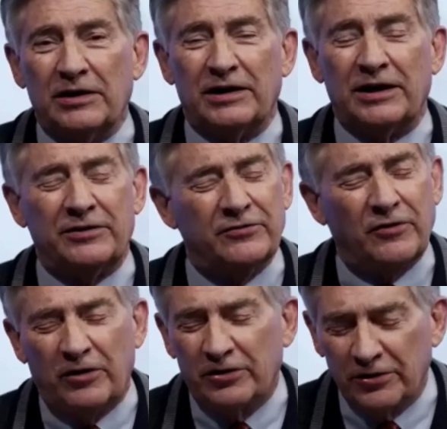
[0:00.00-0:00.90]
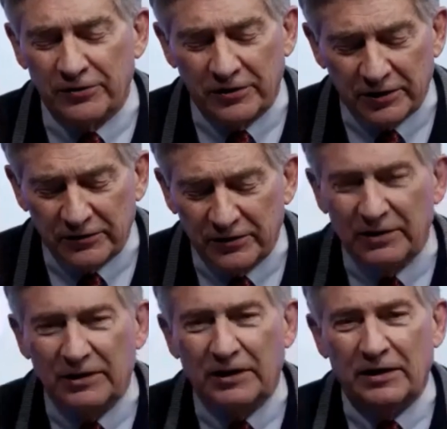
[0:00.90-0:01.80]
and you've all heard this,
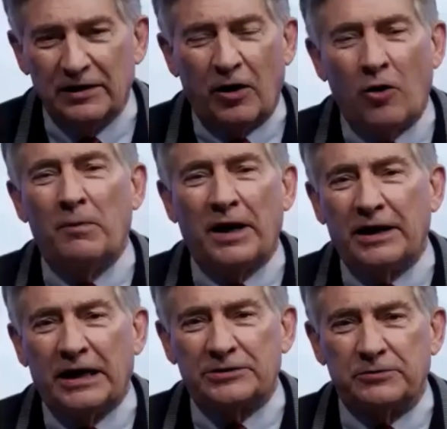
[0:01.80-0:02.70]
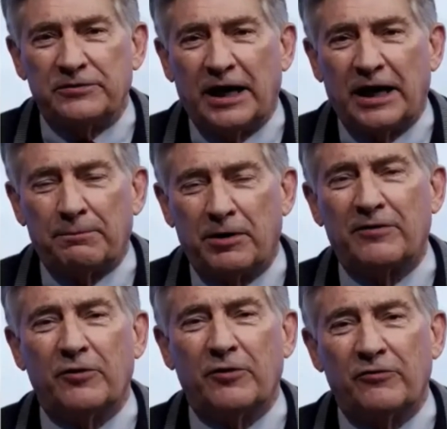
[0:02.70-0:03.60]
oh my gosh, we've got
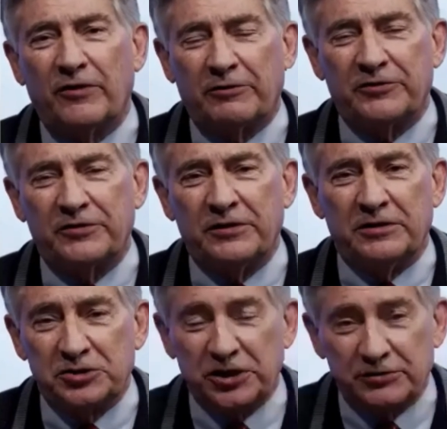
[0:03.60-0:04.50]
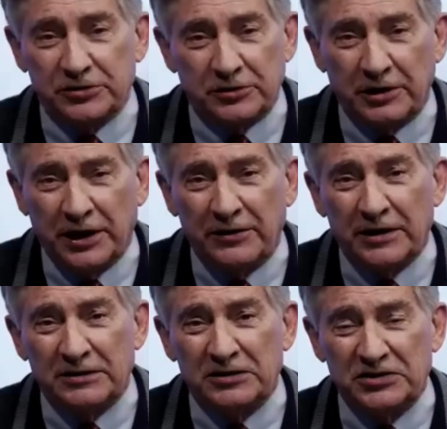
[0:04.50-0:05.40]
parvovirus in the shelter, and the
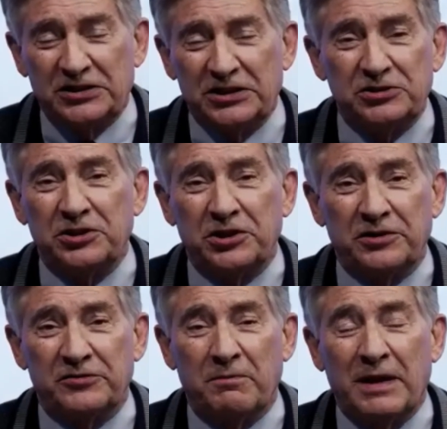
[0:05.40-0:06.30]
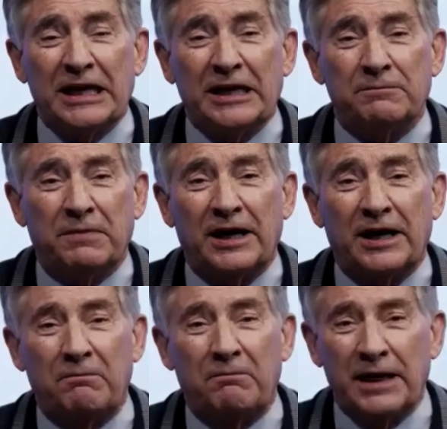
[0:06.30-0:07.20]
decision is made by the
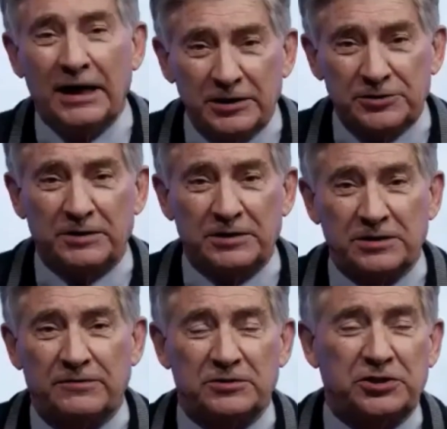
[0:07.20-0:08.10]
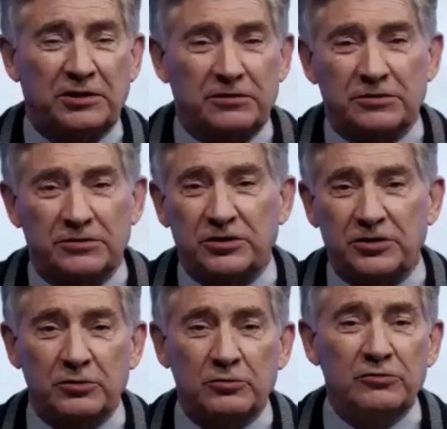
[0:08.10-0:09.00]
management of the shelter to
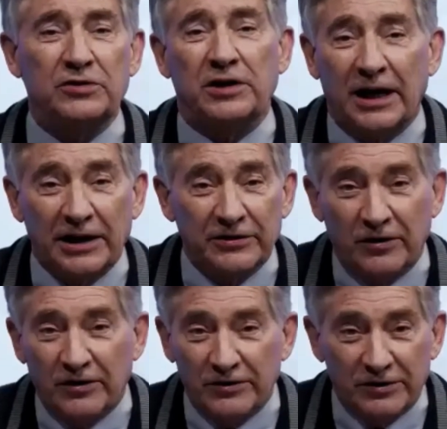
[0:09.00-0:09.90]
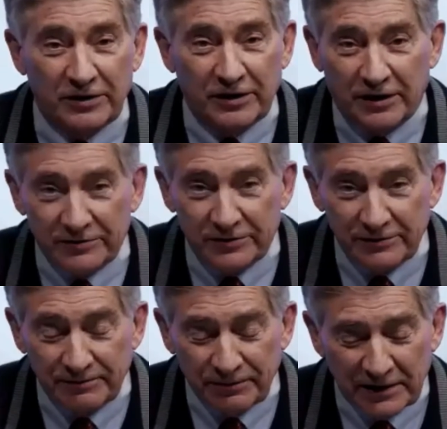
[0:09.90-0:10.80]
euthanize all the dogs.
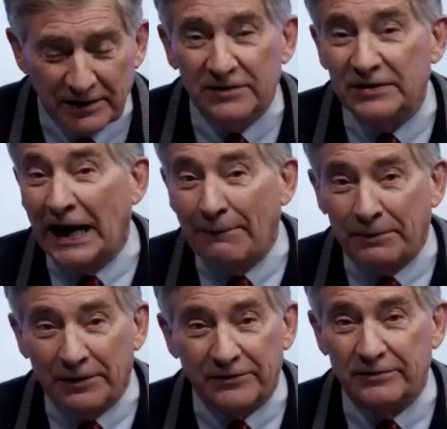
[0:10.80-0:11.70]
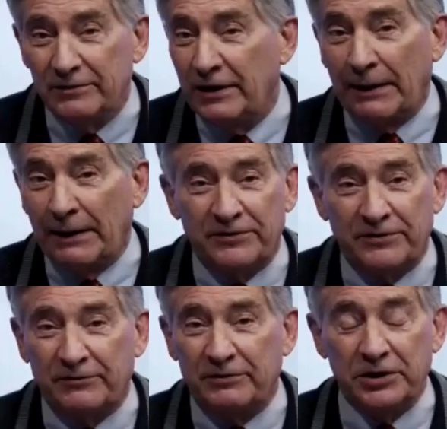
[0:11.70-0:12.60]
This happens
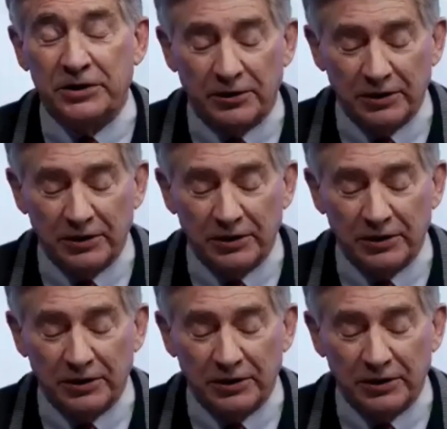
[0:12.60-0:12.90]
every year.